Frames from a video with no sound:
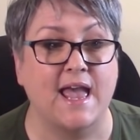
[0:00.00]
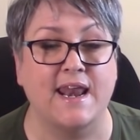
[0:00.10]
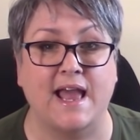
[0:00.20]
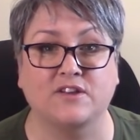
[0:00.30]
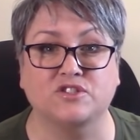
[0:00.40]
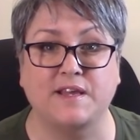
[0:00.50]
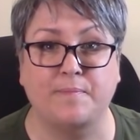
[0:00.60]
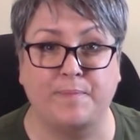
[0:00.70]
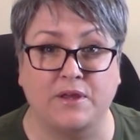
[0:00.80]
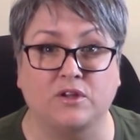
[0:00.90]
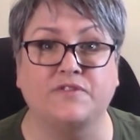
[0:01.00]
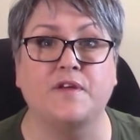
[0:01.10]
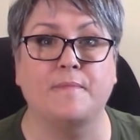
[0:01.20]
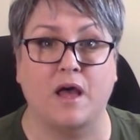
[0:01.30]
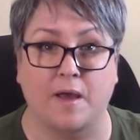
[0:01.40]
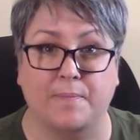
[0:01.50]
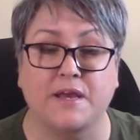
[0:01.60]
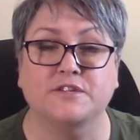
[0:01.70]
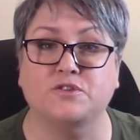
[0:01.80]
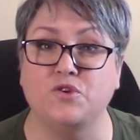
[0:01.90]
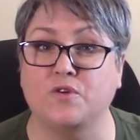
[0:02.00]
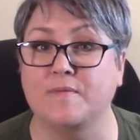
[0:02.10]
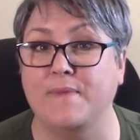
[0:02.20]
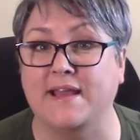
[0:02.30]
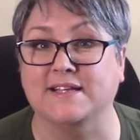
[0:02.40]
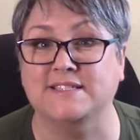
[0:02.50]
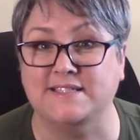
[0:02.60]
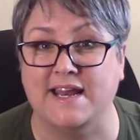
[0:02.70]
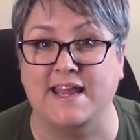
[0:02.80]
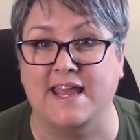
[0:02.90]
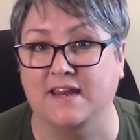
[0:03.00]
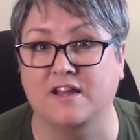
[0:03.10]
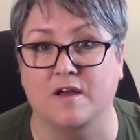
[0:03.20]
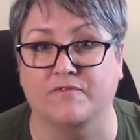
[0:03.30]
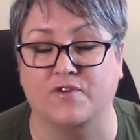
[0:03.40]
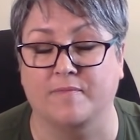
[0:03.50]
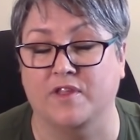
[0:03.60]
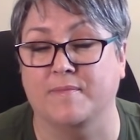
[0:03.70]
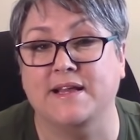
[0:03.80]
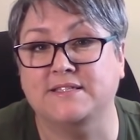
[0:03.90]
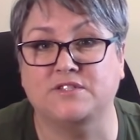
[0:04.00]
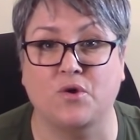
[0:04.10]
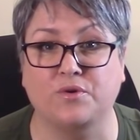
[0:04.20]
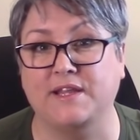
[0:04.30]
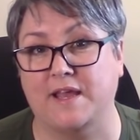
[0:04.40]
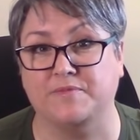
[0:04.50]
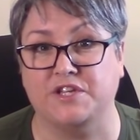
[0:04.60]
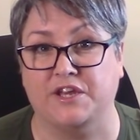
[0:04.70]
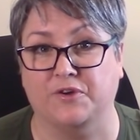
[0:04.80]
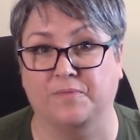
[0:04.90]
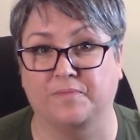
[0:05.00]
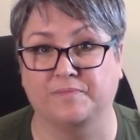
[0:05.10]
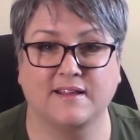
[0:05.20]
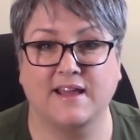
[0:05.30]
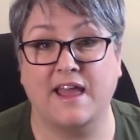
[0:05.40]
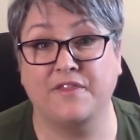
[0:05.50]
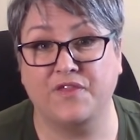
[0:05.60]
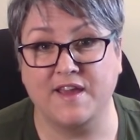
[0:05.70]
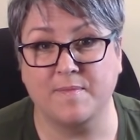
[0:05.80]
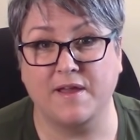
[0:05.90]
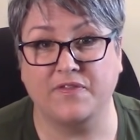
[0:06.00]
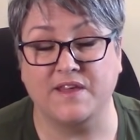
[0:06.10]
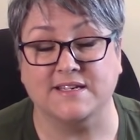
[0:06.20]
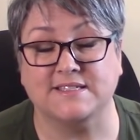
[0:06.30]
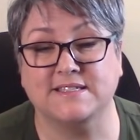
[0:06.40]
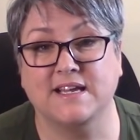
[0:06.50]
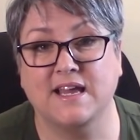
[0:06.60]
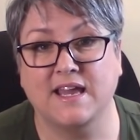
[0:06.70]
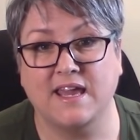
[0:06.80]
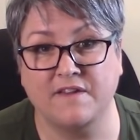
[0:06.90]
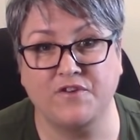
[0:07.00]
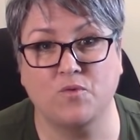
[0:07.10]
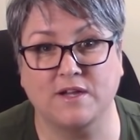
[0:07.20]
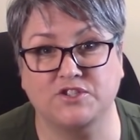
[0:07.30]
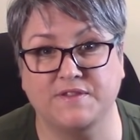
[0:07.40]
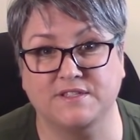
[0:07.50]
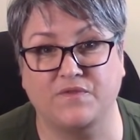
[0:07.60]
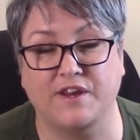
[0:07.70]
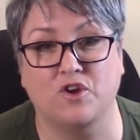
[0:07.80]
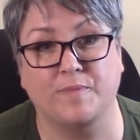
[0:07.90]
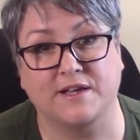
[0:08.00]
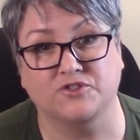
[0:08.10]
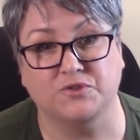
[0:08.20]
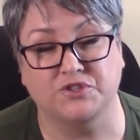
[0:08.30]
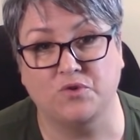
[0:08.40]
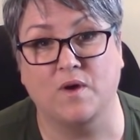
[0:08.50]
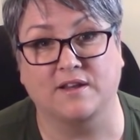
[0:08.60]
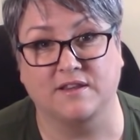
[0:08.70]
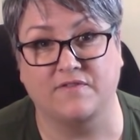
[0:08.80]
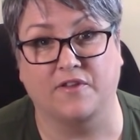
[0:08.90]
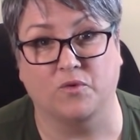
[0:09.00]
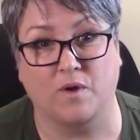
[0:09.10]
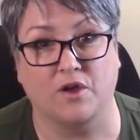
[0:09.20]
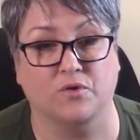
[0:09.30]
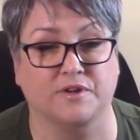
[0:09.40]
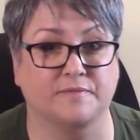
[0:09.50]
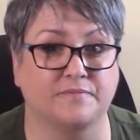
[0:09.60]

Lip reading: and actually build them up so you can make a steady income from them. It's totally up to you. And think about this. If you're watching this video because you do want to live on the road,